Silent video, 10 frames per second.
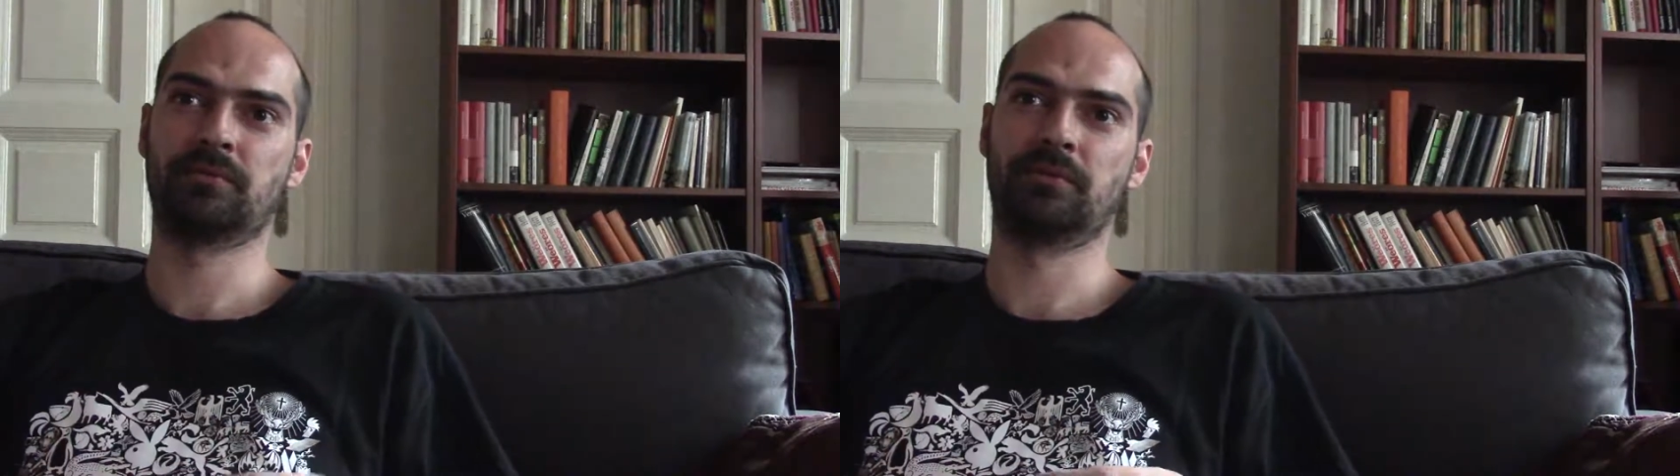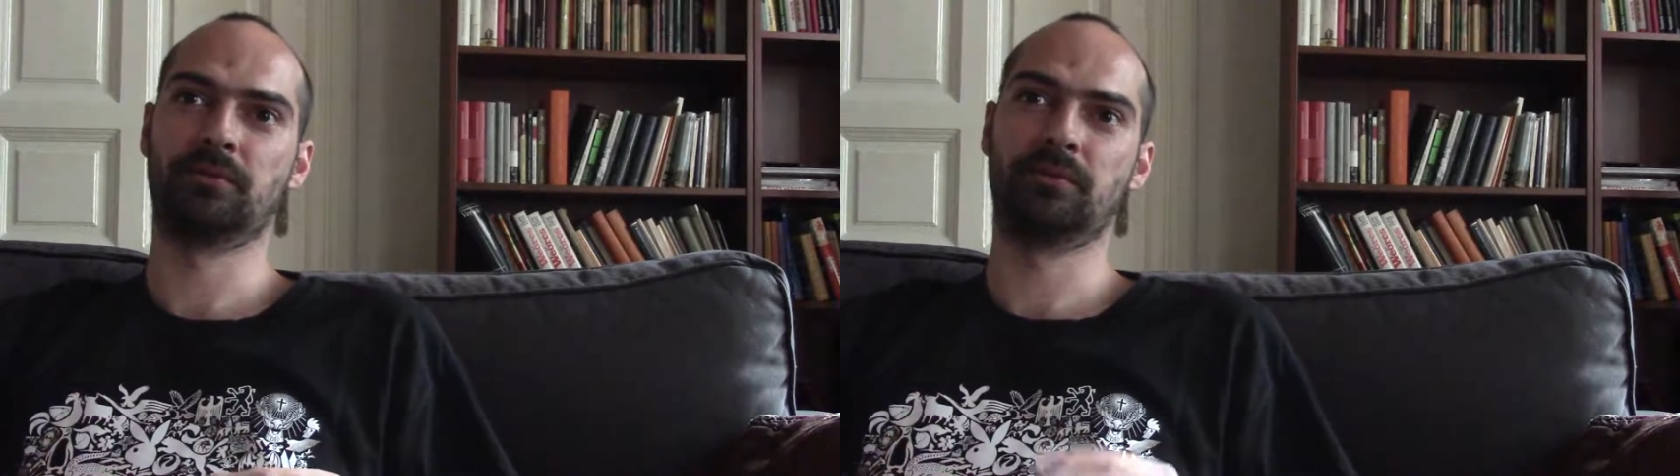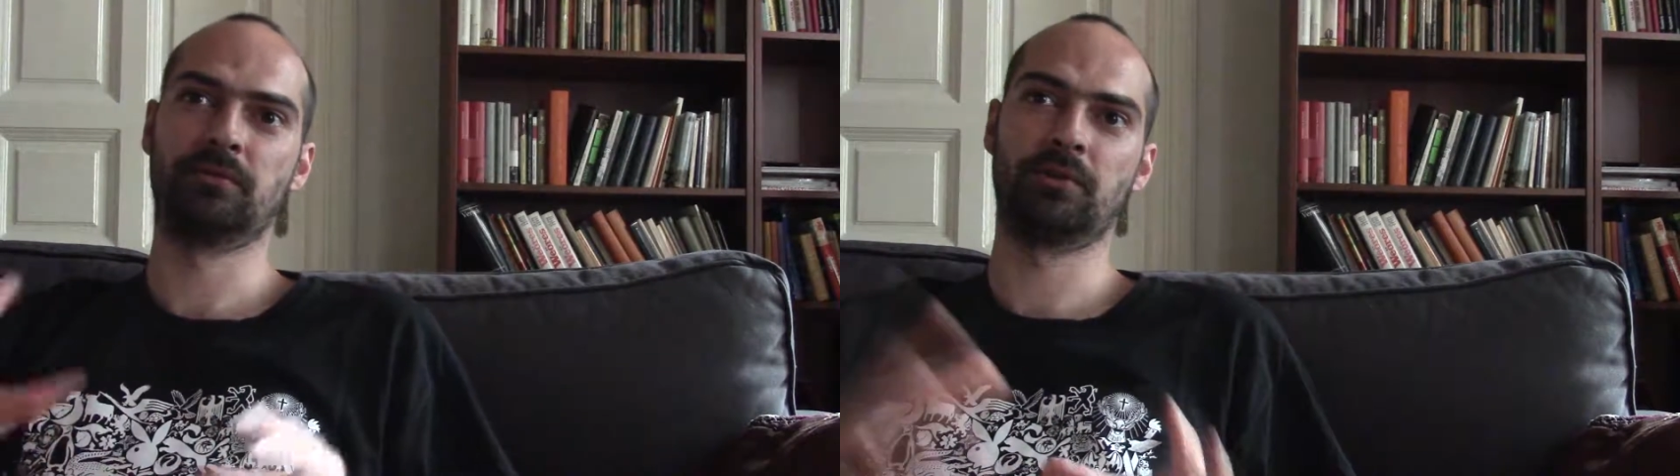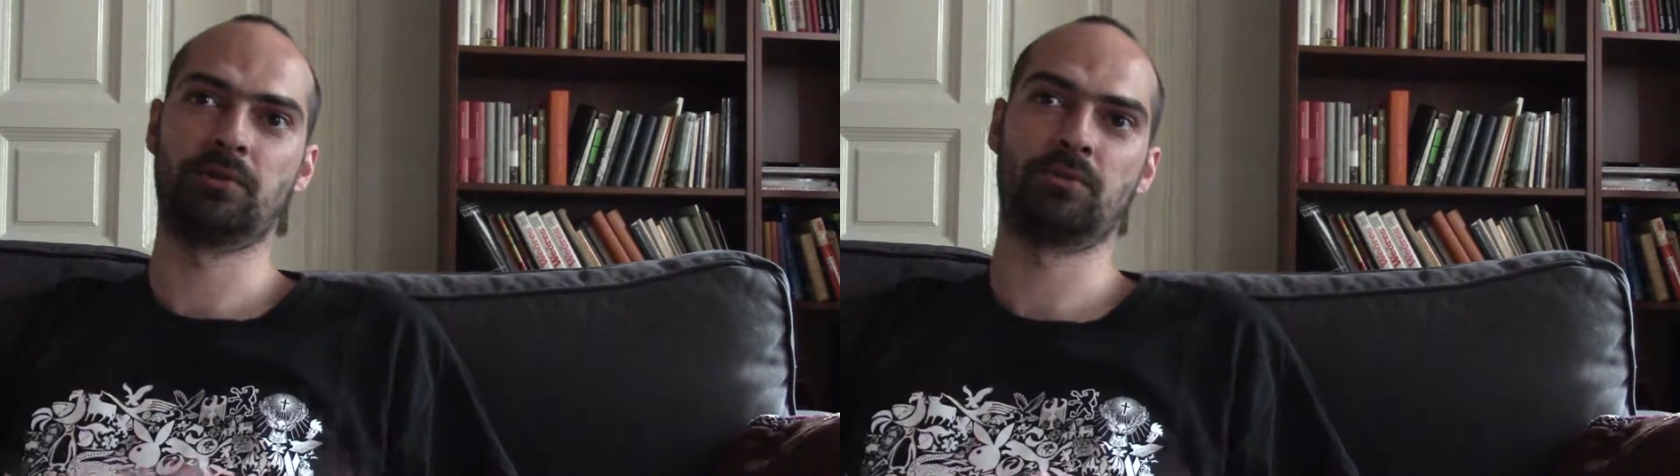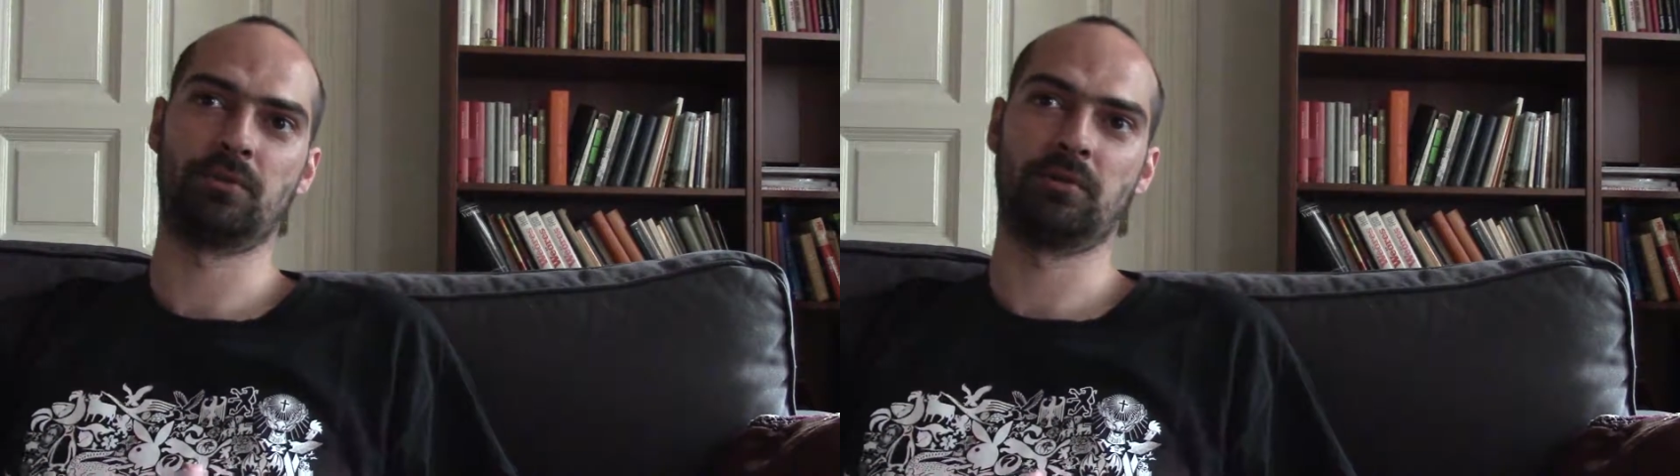an
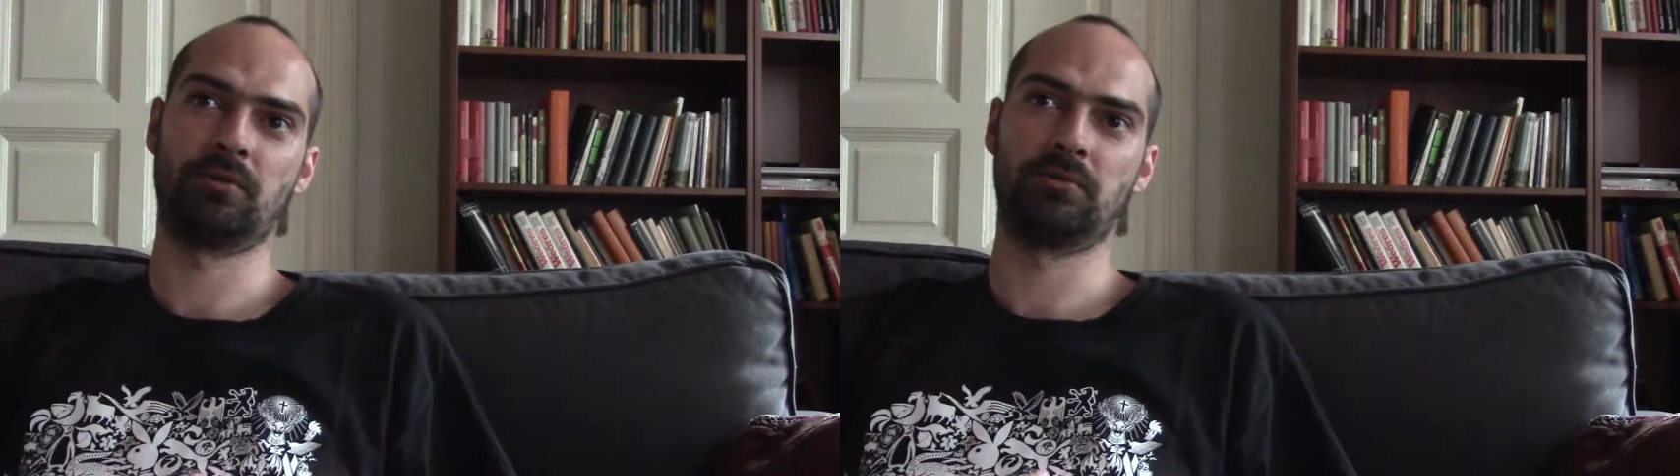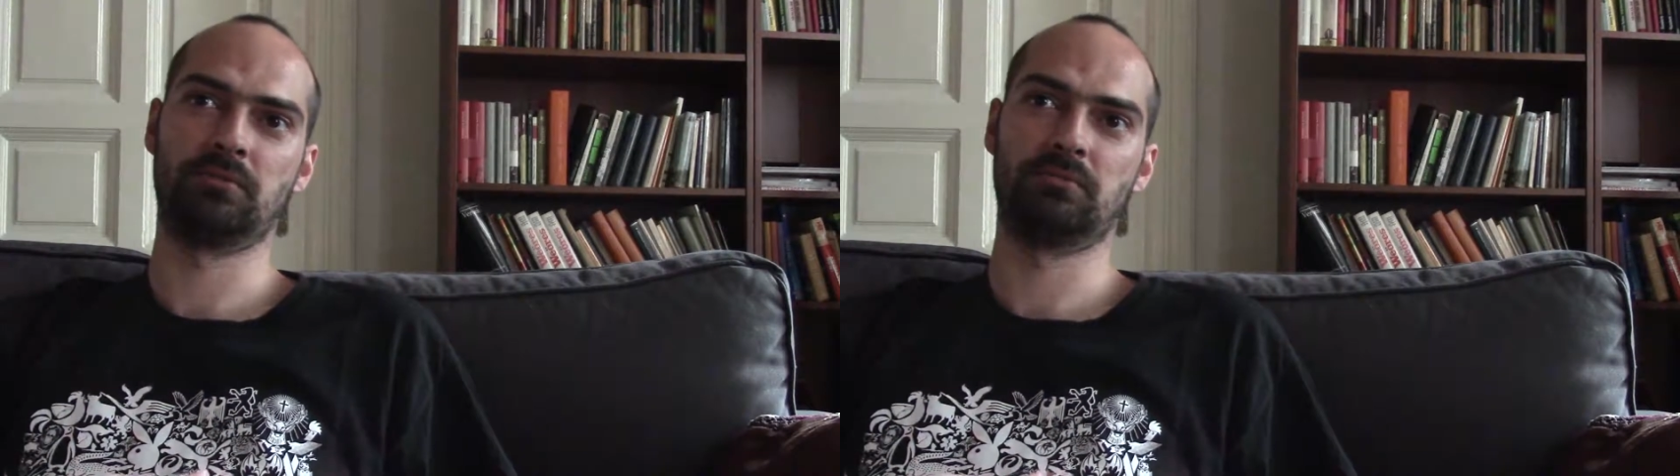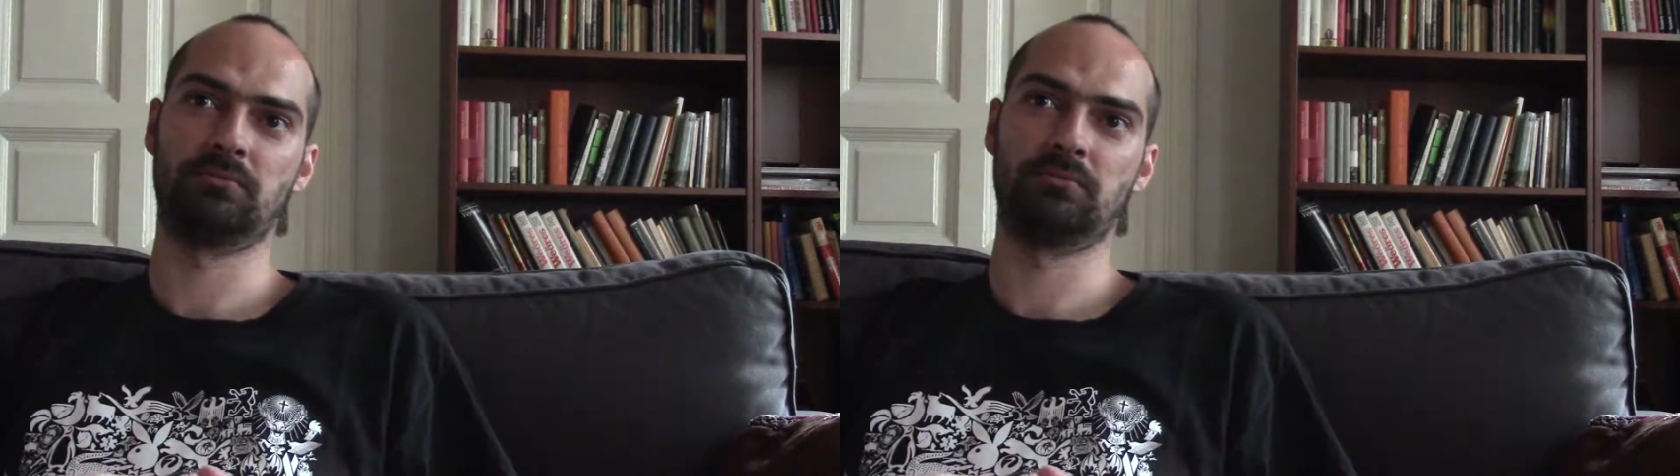individual